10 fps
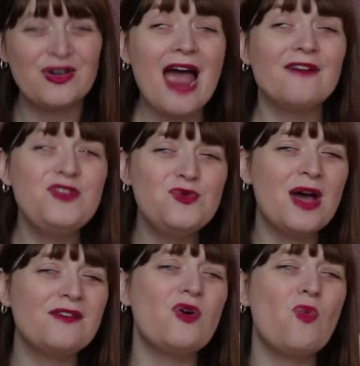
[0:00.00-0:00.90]
Have
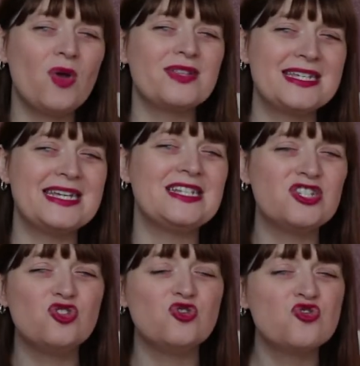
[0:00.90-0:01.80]
you ever
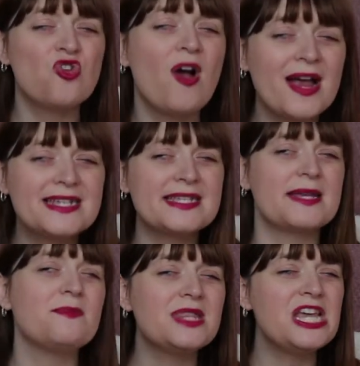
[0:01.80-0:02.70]
wanted to try
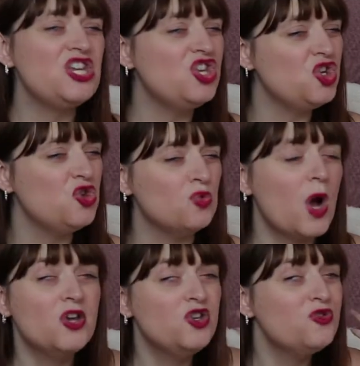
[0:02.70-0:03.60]
something new,
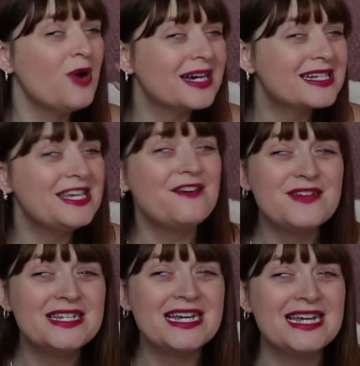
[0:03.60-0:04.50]
a new
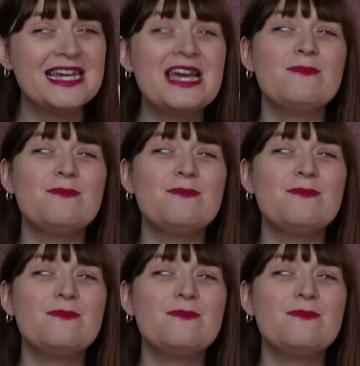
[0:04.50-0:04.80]
activity?